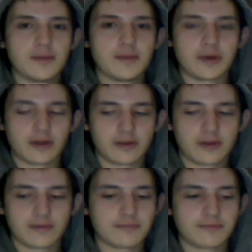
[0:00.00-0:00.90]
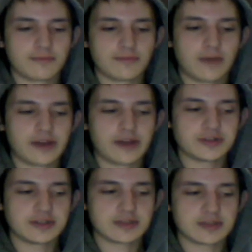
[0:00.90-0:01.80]
but I usually
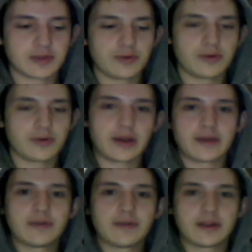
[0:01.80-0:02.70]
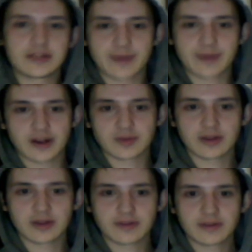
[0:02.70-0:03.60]
see something cool and it inspires me
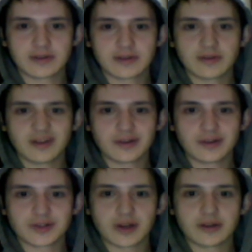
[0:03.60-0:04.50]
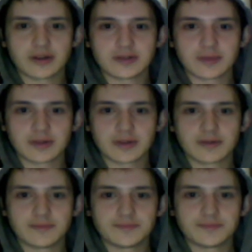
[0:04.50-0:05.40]
to, you know, try to do something
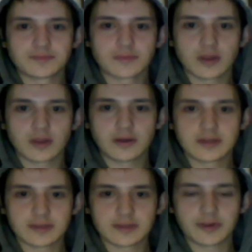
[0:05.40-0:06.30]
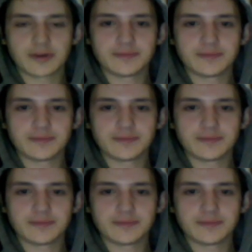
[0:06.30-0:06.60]
similar.